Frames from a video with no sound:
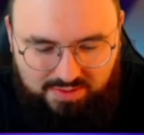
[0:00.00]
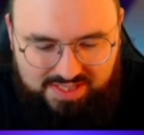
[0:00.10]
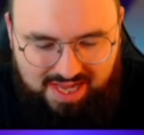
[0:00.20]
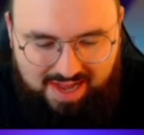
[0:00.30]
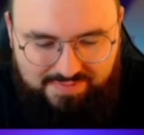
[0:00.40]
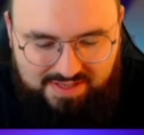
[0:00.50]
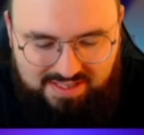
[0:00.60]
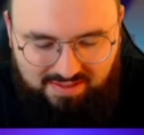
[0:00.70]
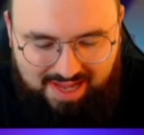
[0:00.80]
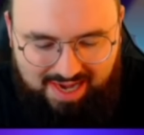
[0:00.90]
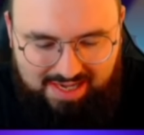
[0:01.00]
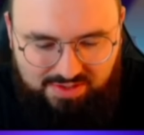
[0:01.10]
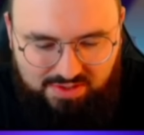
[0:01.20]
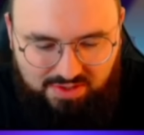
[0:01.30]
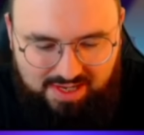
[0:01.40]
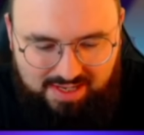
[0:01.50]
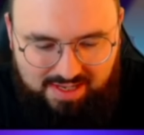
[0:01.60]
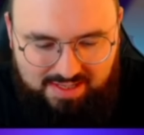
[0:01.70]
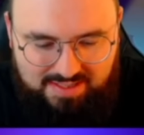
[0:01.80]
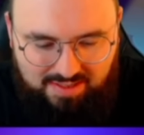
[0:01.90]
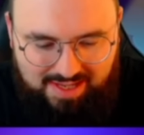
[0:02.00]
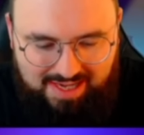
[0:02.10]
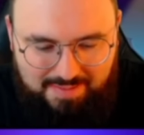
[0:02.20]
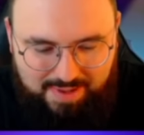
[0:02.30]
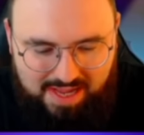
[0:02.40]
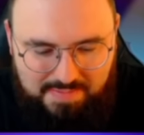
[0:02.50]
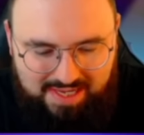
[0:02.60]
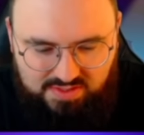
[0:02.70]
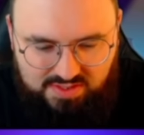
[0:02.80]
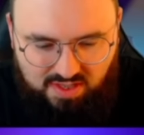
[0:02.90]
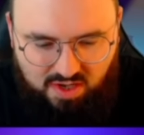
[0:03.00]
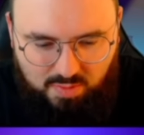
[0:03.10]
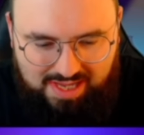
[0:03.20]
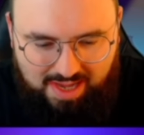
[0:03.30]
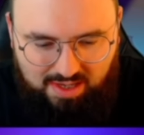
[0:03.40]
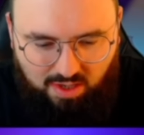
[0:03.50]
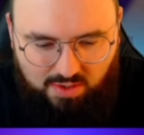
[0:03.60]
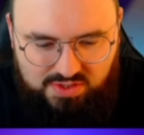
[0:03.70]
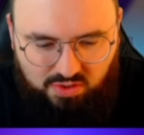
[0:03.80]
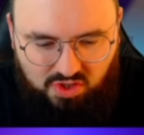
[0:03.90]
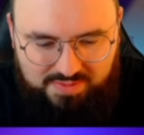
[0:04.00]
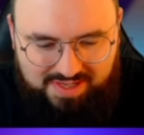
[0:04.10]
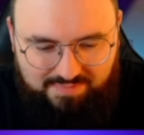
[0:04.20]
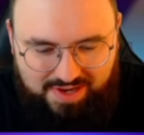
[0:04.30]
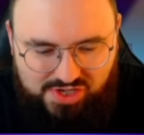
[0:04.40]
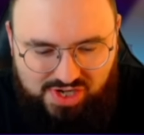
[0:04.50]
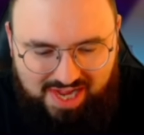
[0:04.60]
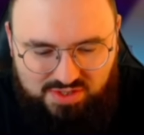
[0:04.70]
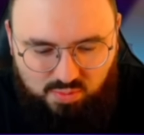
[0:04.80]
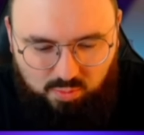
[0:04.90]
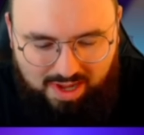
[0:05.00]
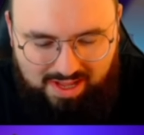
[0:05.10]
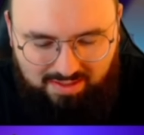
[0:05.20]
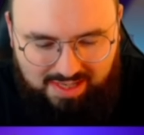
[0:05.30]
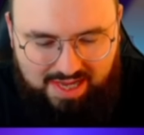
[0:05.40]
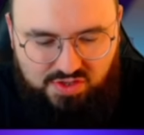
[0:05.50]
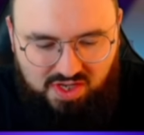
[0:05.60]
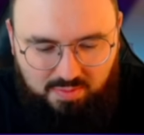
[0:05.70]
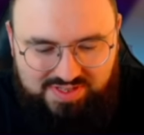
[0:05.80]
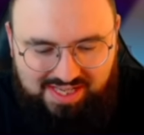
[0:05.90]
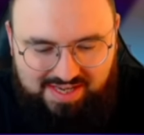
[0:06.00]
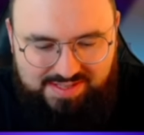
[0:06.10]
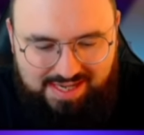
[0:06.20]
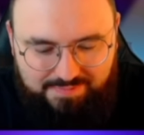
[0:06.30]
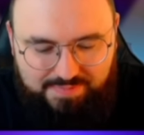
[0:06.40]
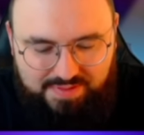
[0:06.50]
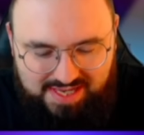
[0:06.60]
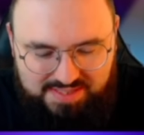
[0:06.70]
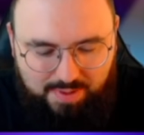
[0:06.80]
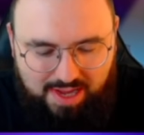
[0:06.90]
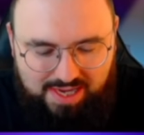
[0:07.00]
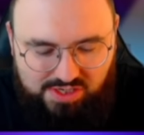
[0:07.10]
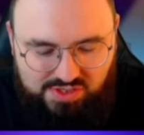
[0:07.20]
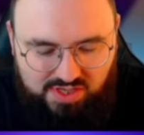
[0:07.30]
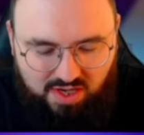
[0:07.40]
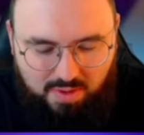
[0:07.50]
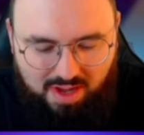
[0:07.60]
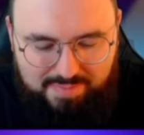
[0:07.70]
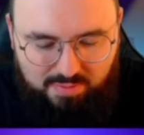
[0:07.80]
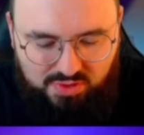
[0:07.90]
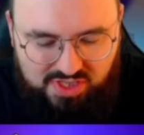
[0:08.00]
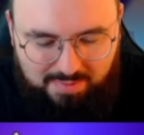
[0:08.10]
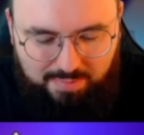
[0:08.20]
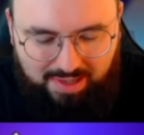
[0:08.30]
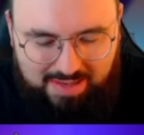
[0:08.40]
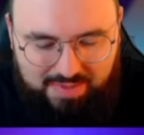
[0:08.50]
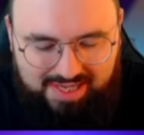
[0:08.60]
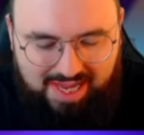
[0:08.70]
Yeah, add this little alien dude in, this little alien baby. So we're getting close on Cosmic Adventure as well. Okay, two more stickers needed for this page. So uh, a bit more to complete, but you get